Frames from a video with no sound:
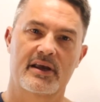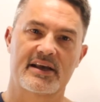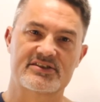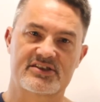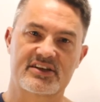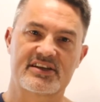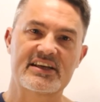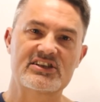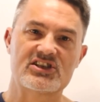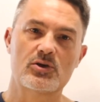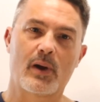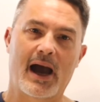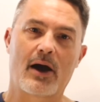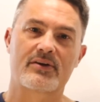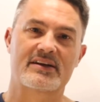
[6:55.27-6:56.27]
is to teach
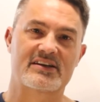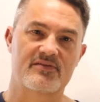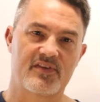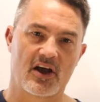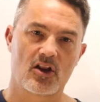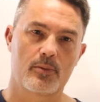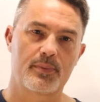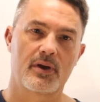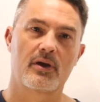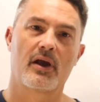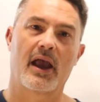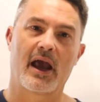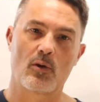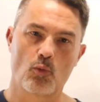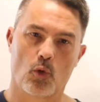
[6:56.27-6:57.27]
you how to develop
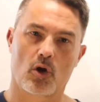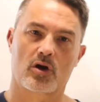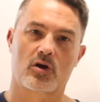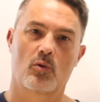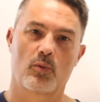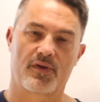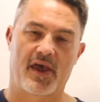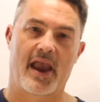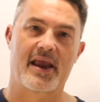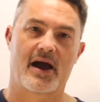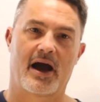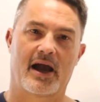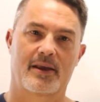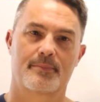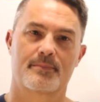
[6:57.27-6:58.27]
and work with
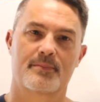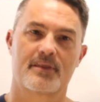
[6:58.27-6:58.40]
AI.